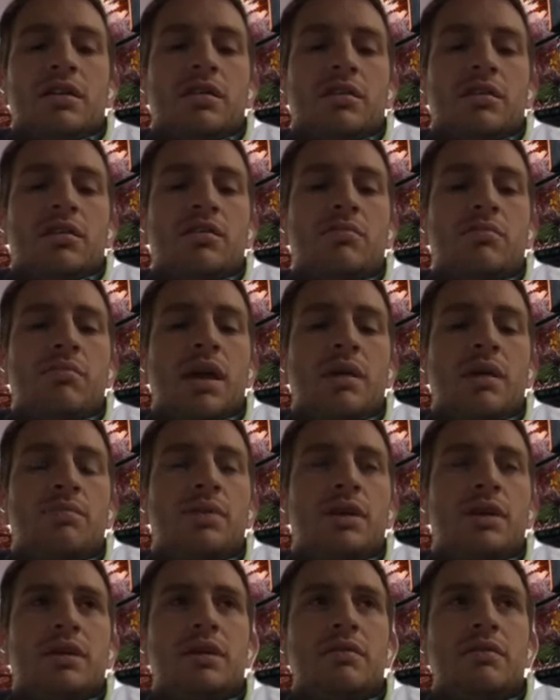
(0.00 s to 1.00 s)
you know you may
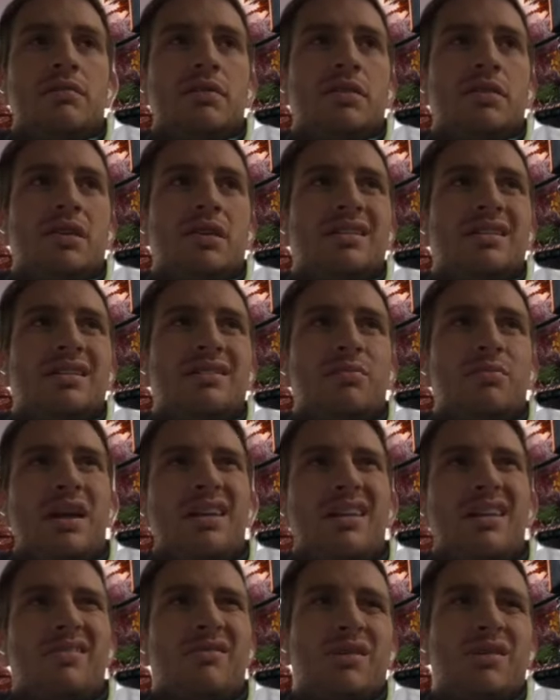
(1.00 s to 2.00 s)
be
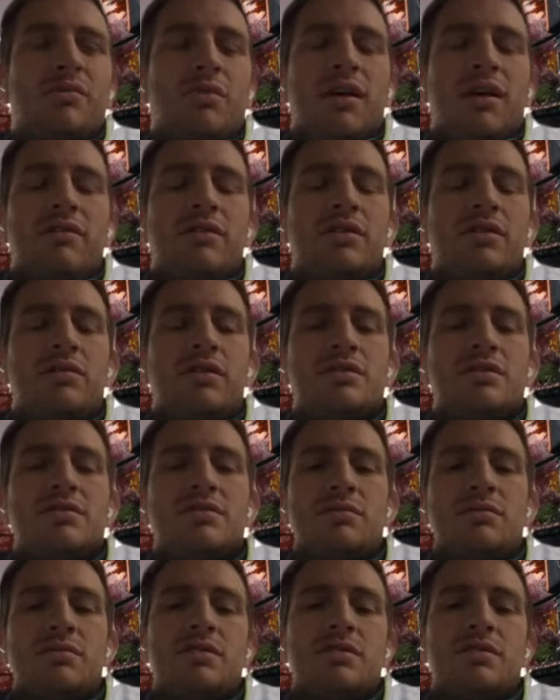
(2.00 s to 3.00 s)
depending on what revenue is
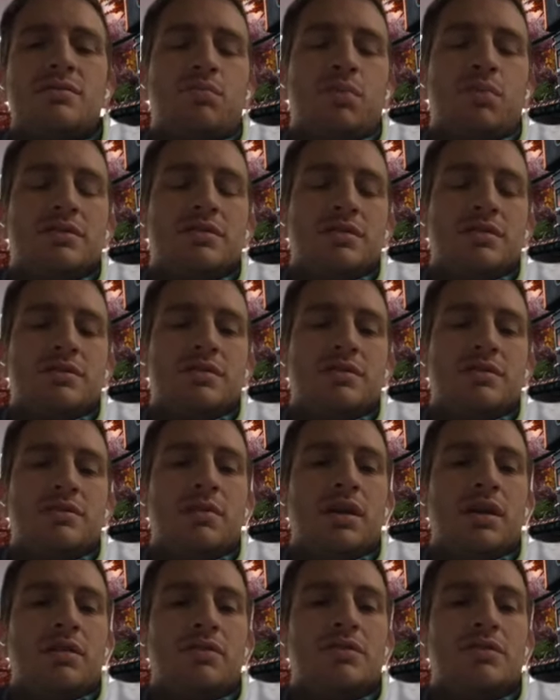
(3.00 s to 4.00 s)
some of these businesses
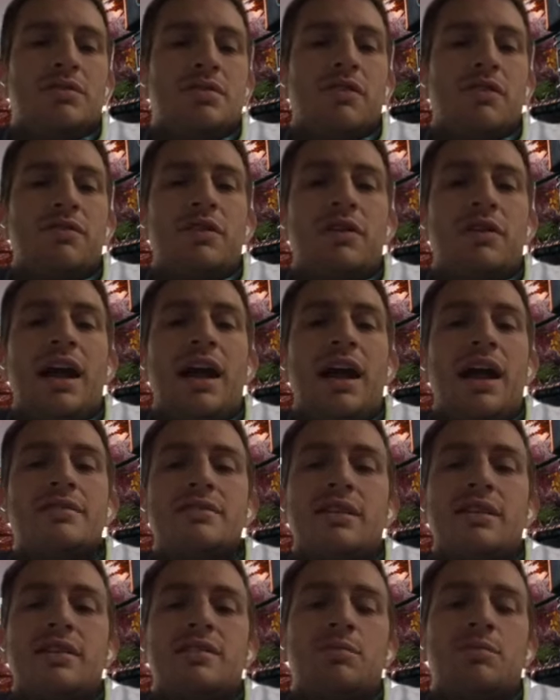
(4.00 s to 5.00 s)
may only sell for their
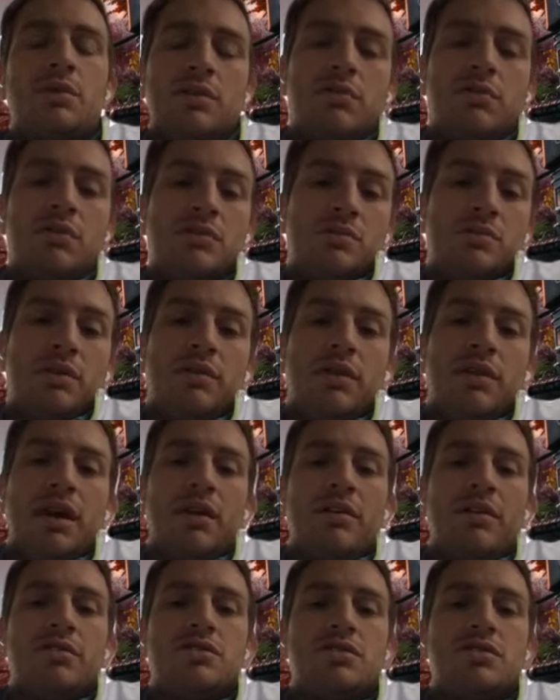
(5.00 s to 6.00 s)
assets but the ones we've had
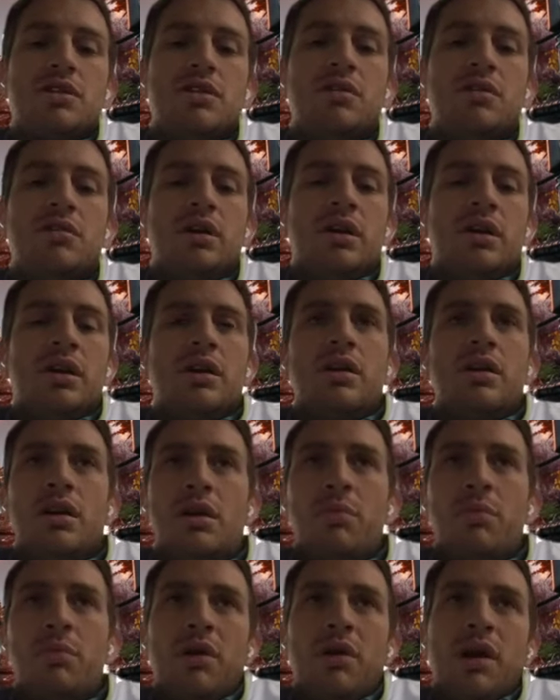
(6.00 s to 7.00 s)
on our show
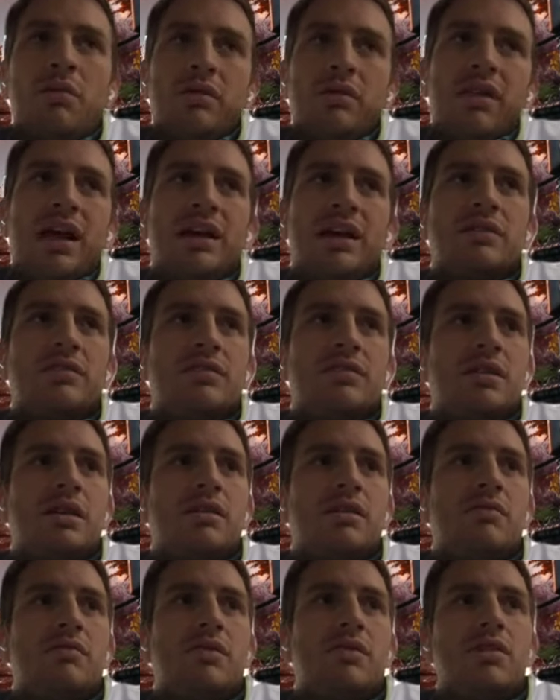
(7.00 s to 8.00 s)
are probably
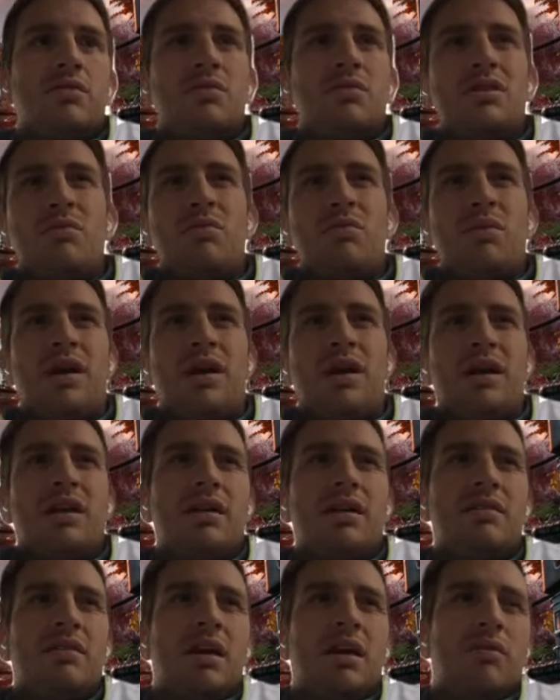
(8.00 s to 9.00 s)
likely you know with their
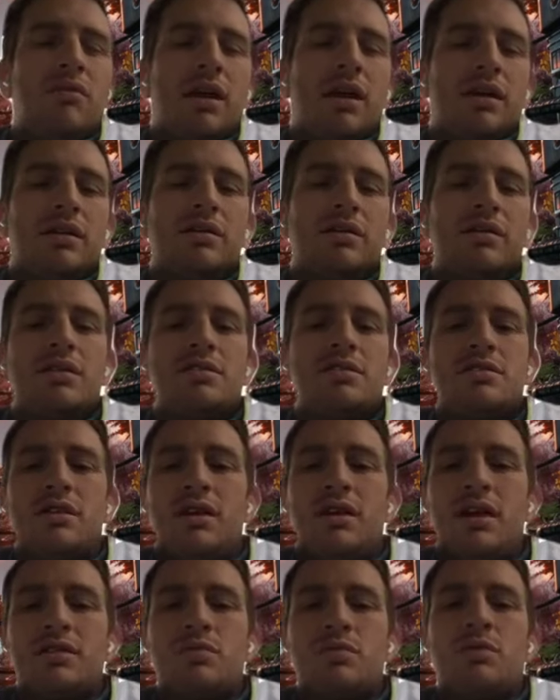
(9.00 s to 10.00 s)
brand
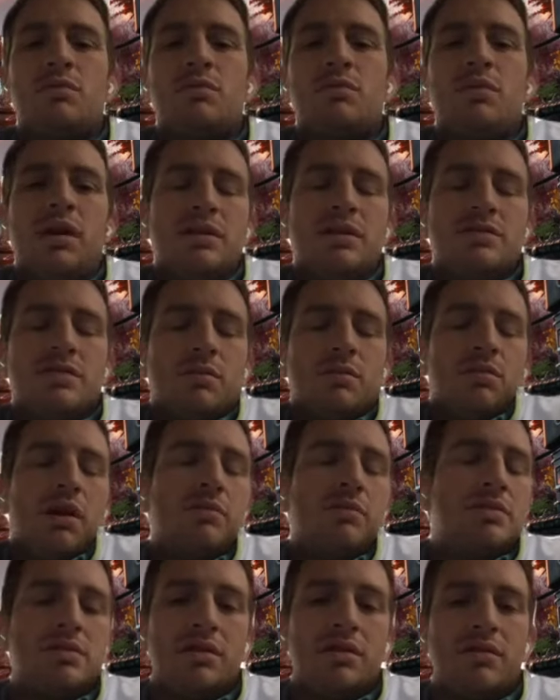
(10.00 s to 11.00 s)
recognition customer base they're
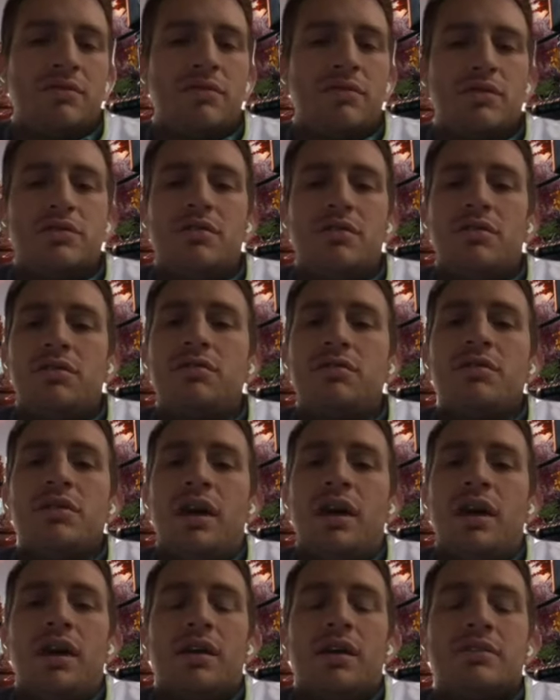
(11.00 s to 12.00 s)
probably selling for 2 to
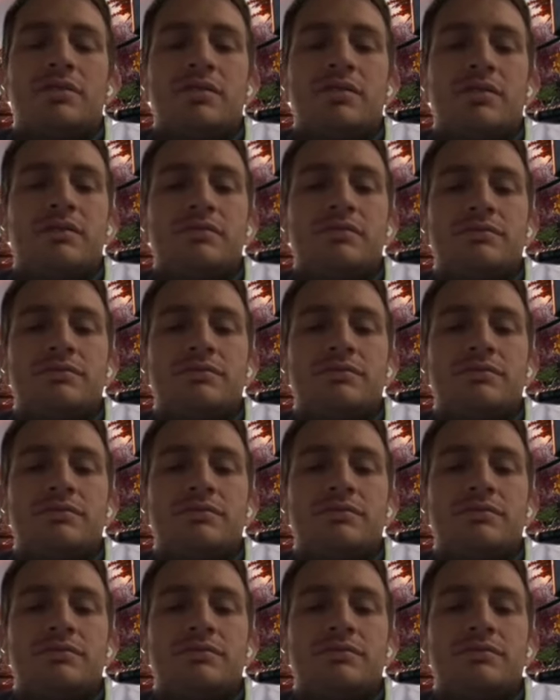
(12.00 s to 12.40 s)
3x